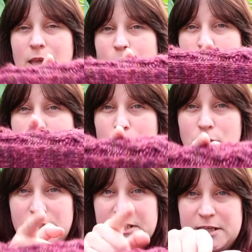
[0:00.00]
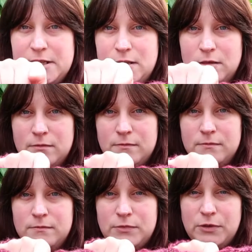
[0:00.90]
it was already
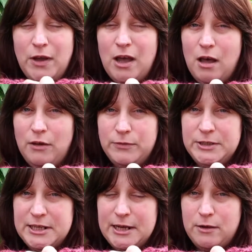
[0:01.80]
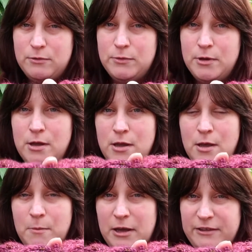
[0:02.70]
sort of halfway down
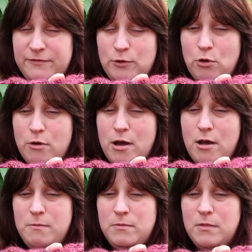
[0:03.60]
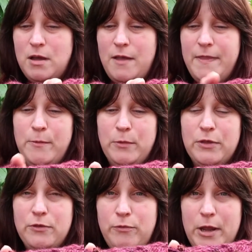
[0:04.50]
my forearm, and then
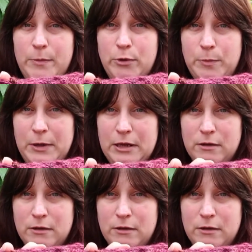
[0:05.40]
with the rib would